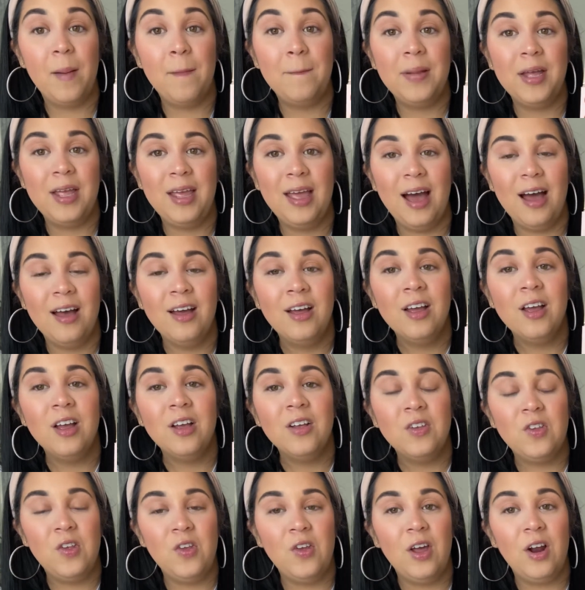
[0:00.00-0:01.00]
yeah,
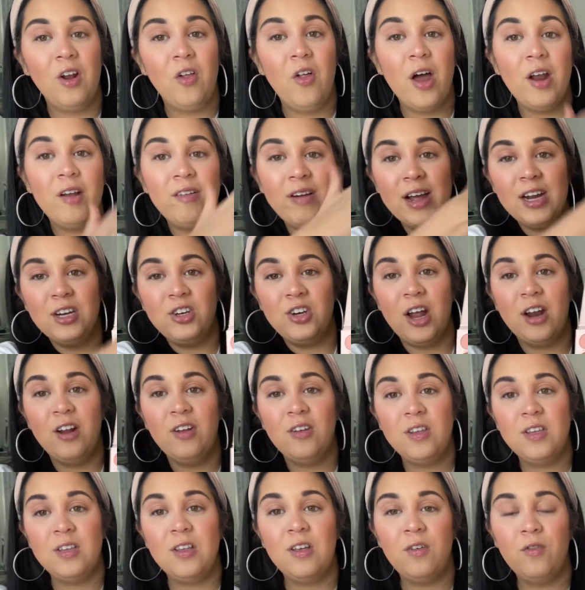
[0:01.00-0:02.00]
so you get a lot of
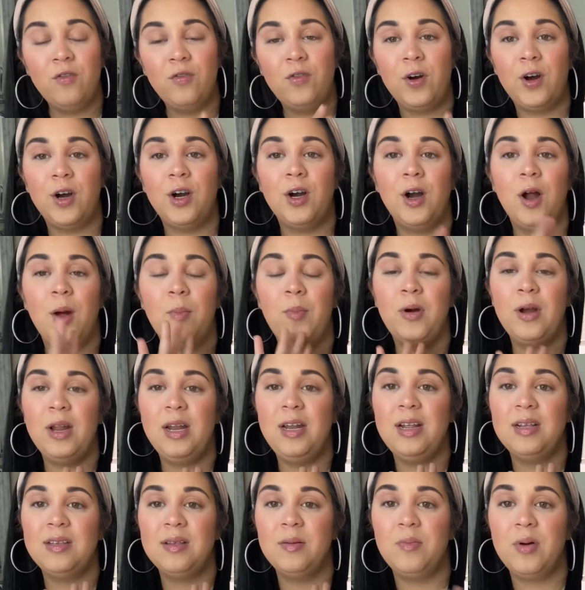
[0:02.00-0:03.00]
eyeshadows for a pretty
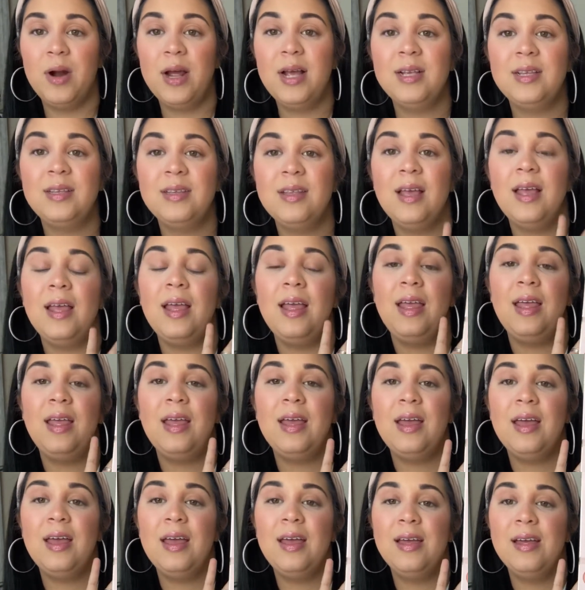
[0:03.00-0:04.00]
decent price,
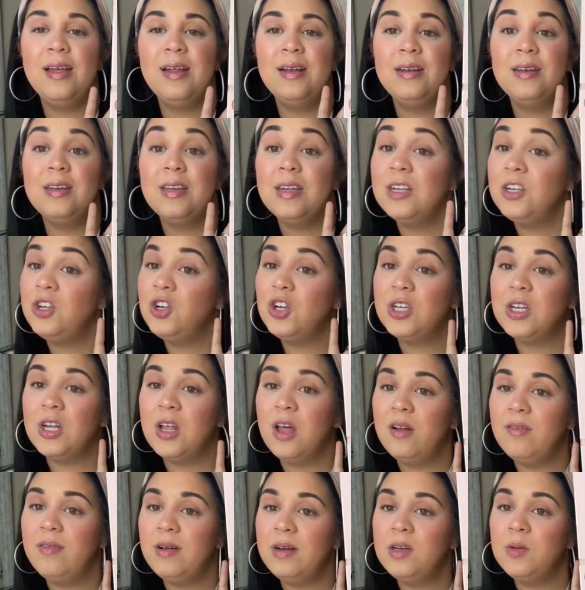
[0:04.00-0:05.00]
and it's just a lot
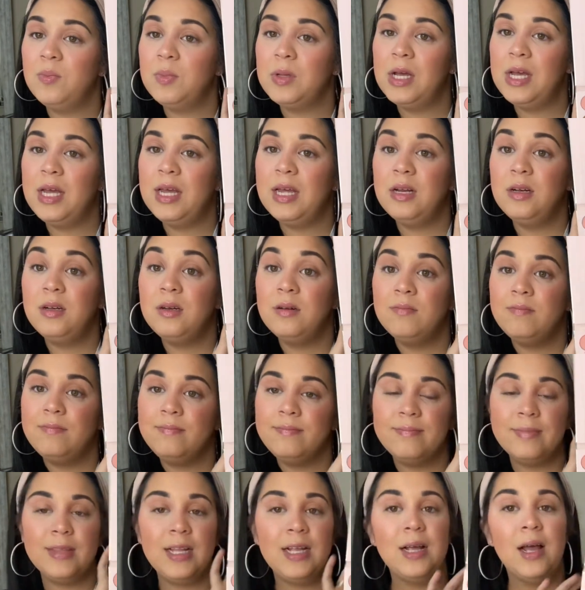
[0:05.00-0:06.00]
of fun to play in.
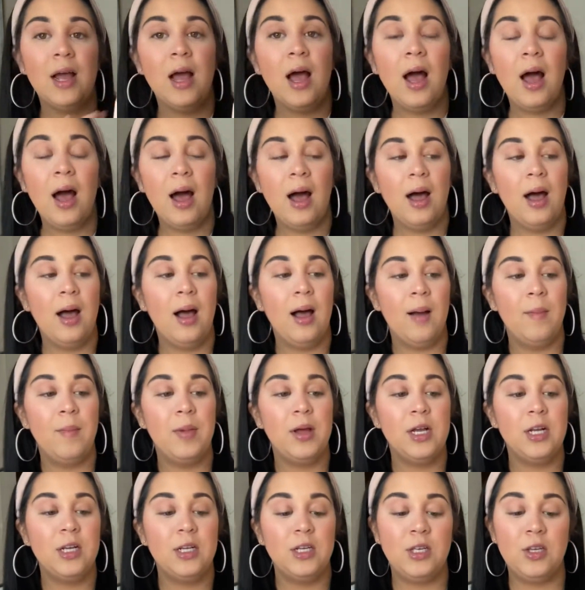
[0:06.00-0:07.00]

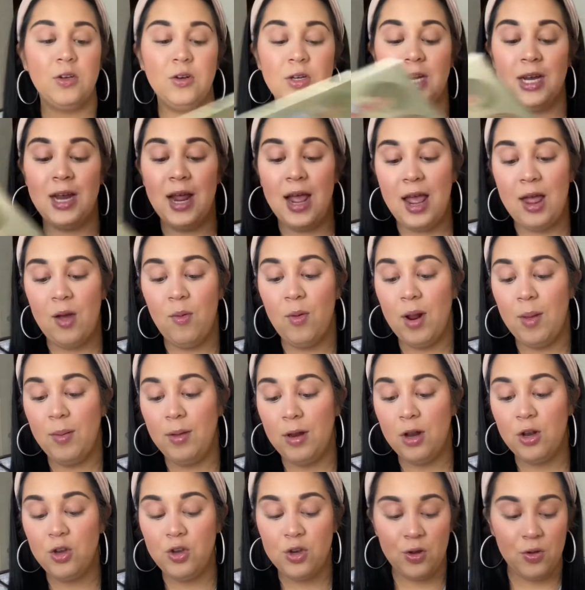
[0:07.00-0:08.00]
So today what I'm
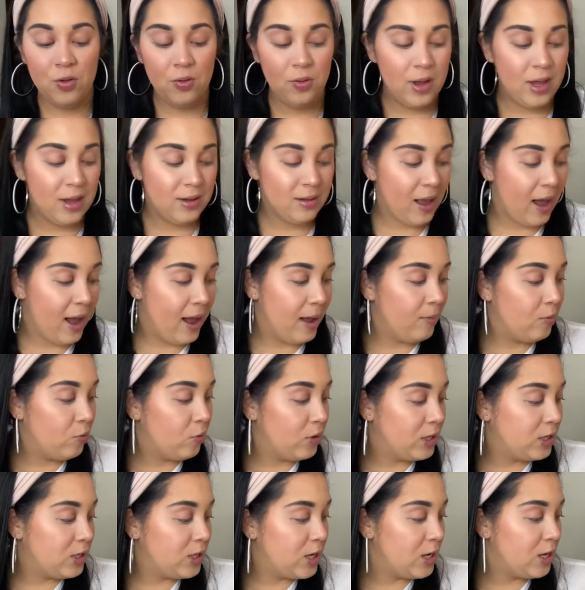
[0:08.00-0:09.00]
going to do is I'm
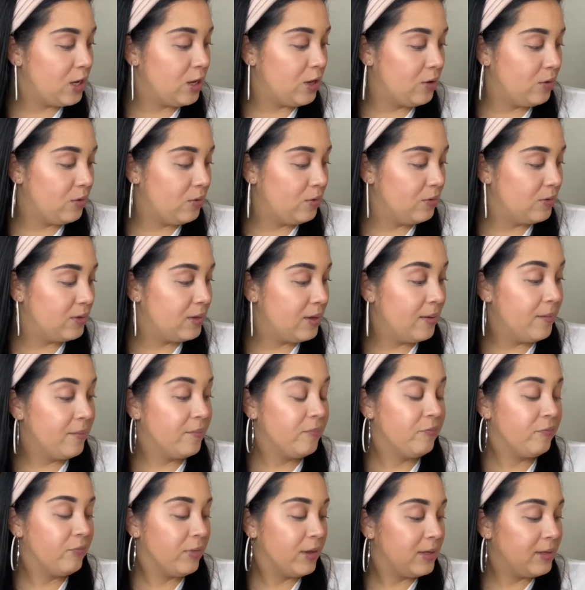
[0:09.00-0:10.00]
going to use
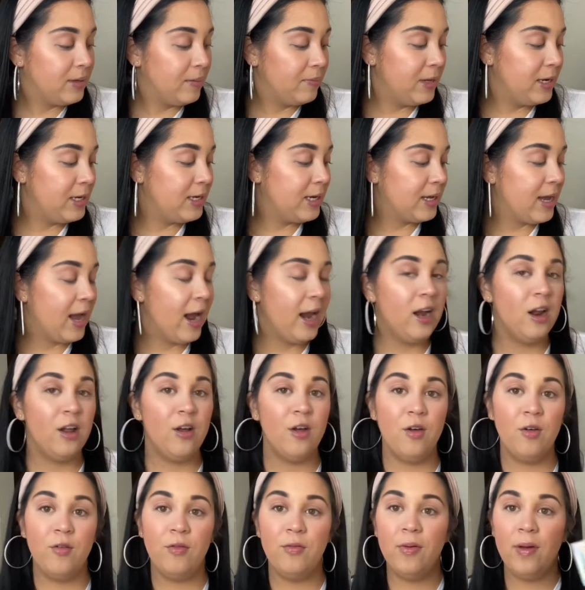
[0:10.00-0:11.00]
something to kind
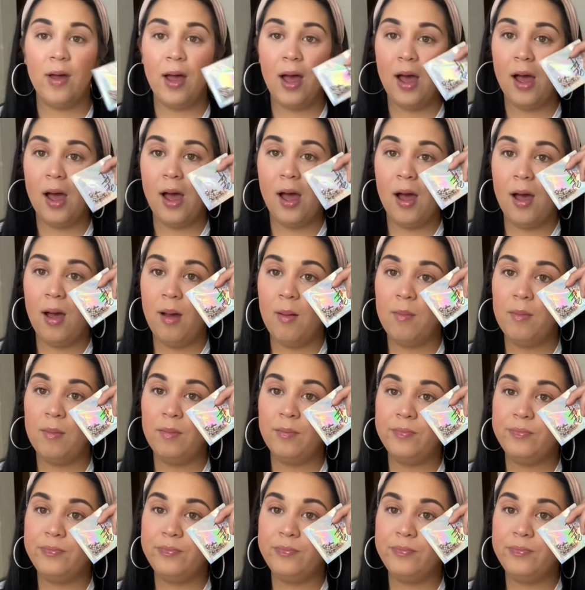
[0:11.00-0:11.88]
of